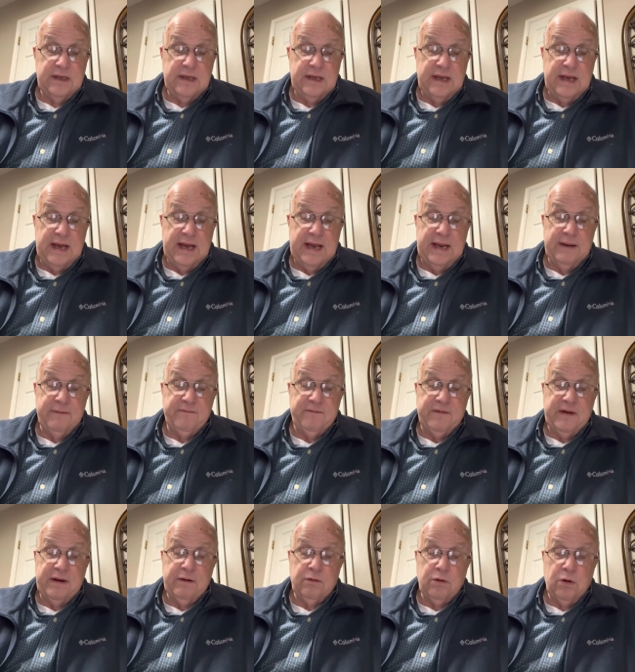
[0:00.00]
I am
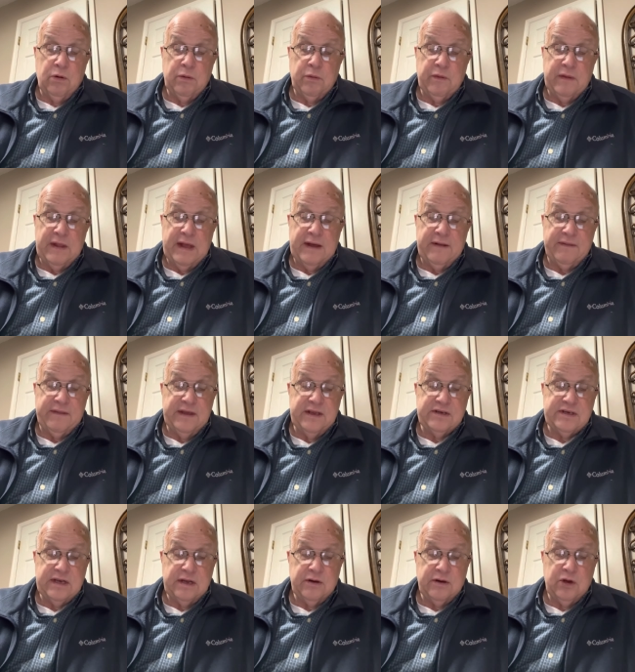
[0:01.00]
Pharaoh, and without thee
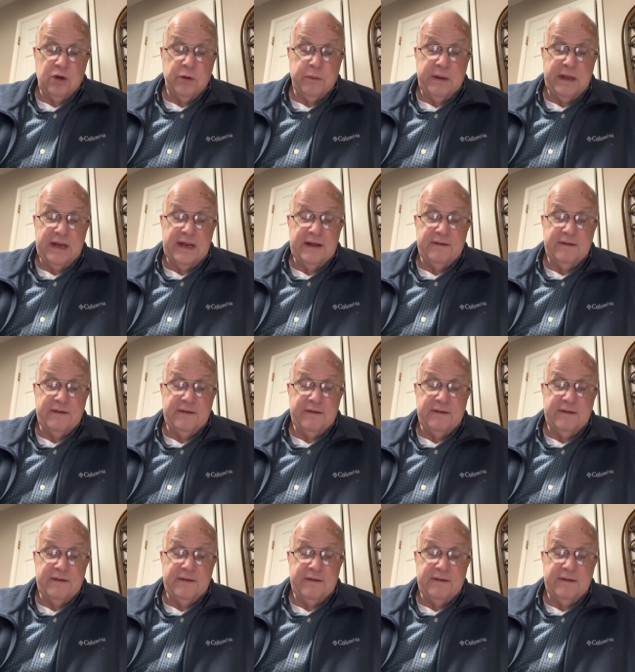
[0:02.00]
shall no man